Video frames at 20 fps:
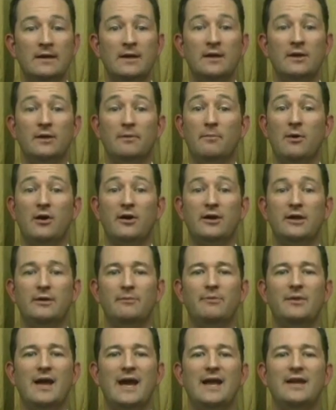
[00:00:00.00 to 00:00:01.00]
The marketing
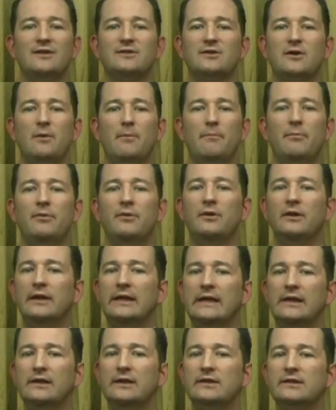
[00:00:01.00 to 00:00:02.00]
plan is
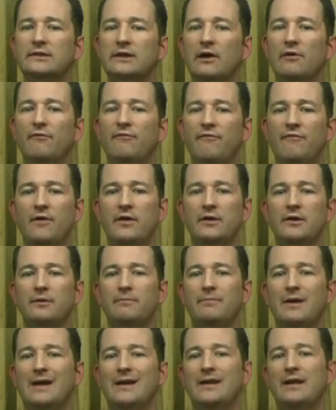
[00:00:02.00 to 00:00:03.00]
completely self-funded
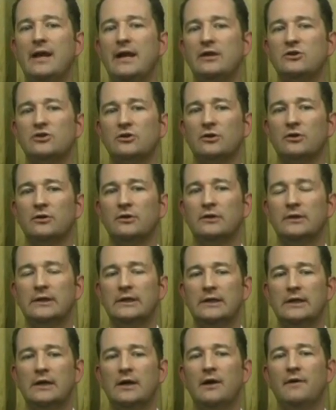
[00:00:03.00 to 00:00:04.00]
by nature
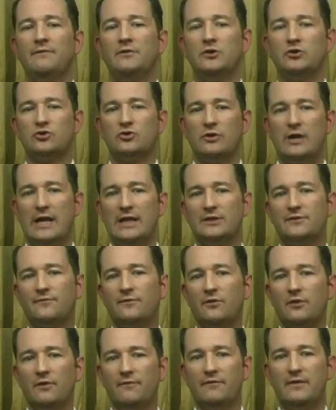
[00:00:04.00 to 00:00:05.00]
of the
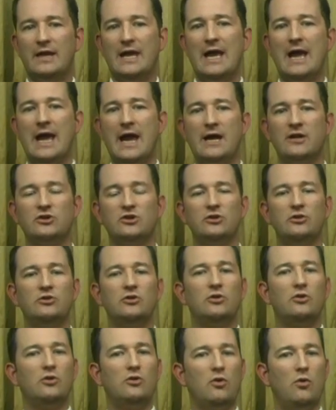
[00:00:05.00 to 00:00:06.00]
transfer of cash
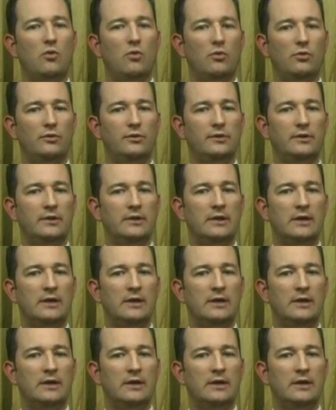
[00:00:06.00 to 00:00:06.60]
into gold,